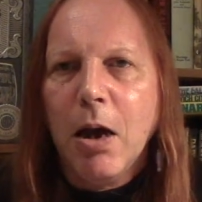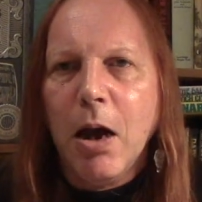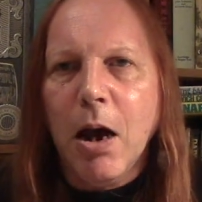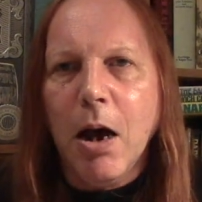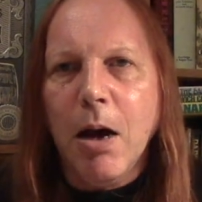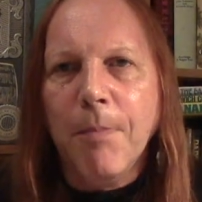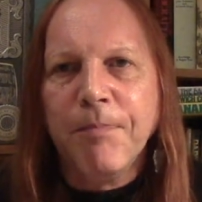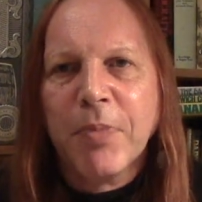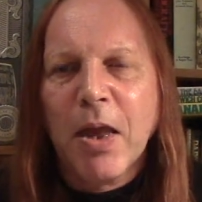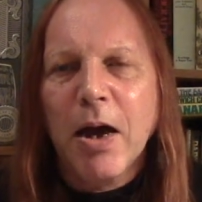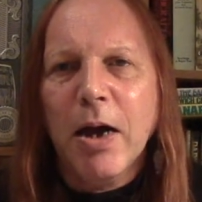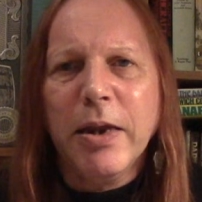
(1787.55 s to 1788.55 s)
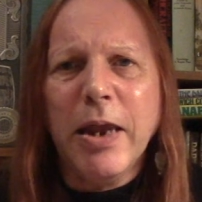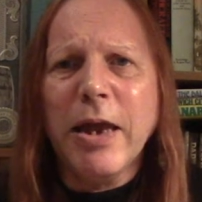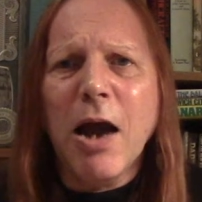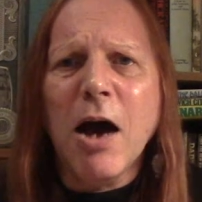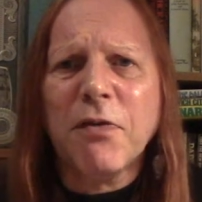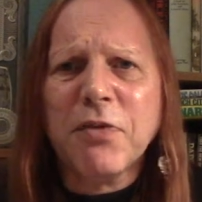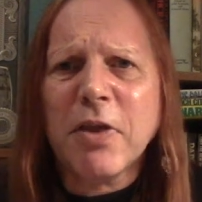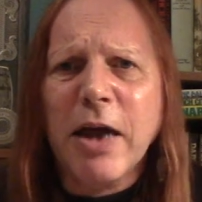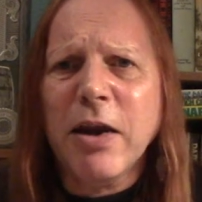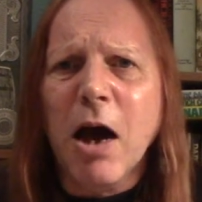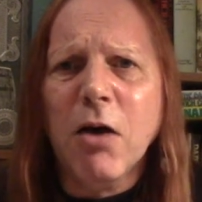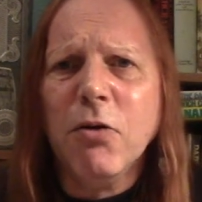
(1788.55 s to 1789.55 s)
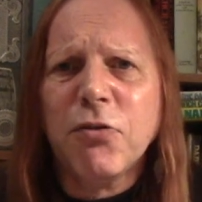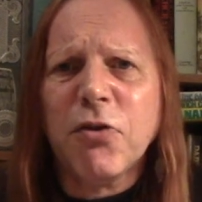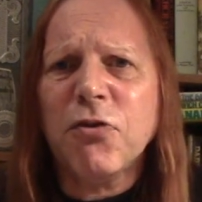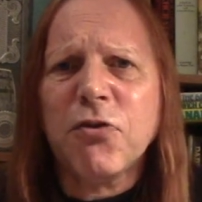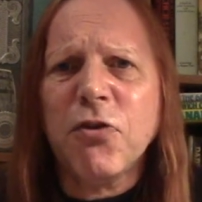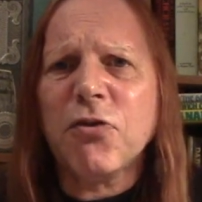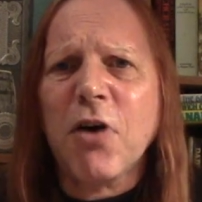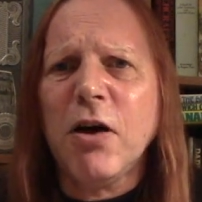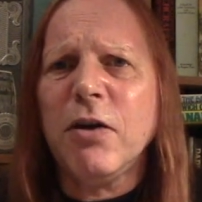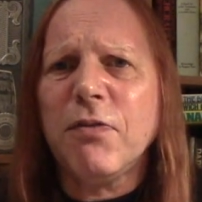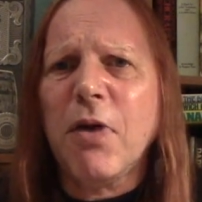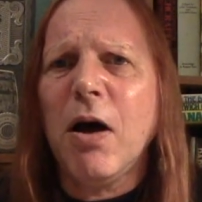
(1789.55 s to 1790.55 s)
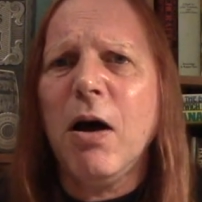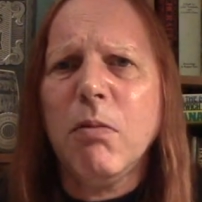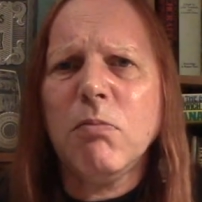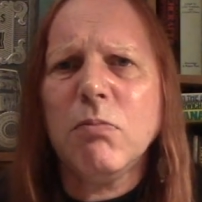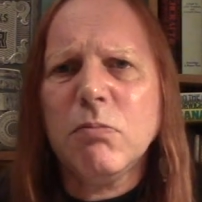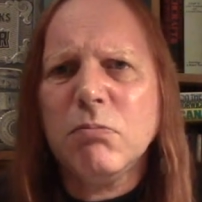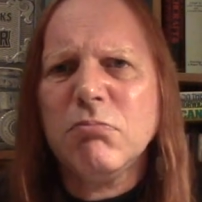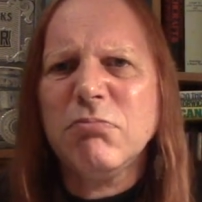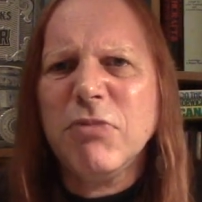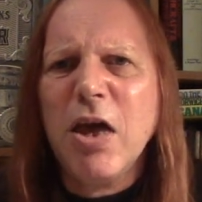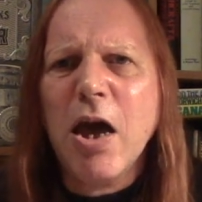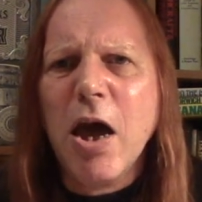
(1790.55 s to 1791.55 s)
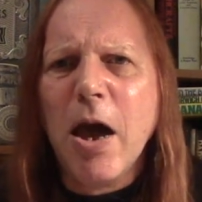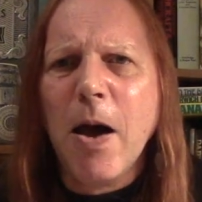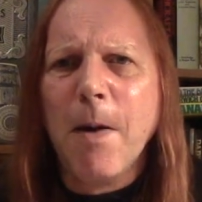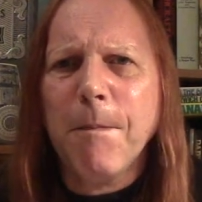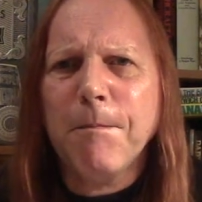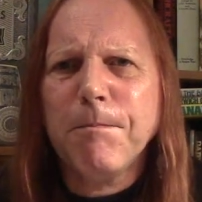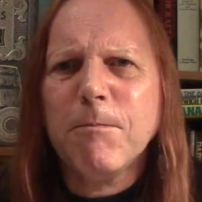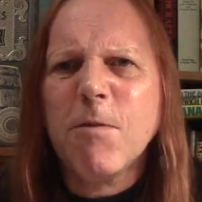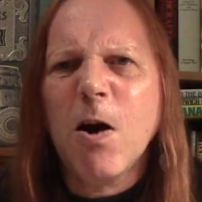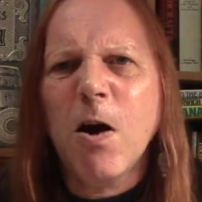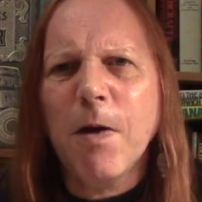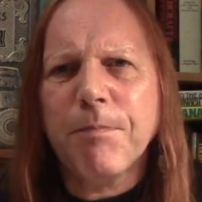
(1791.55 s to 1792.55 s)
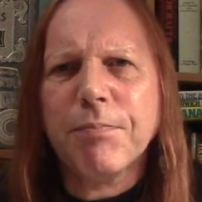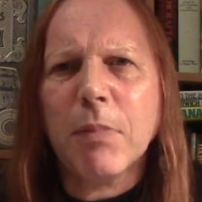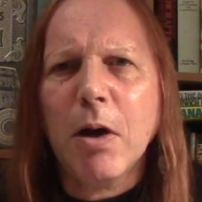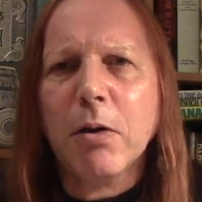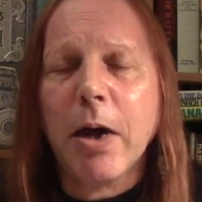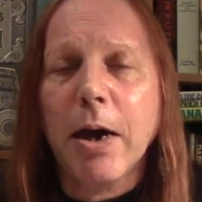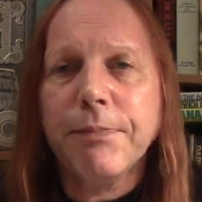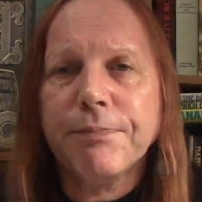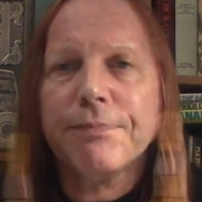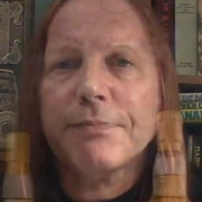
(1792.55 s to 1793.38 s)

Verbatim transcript: Um, and then after that nose, it's just kind of like, yeah, right, okay.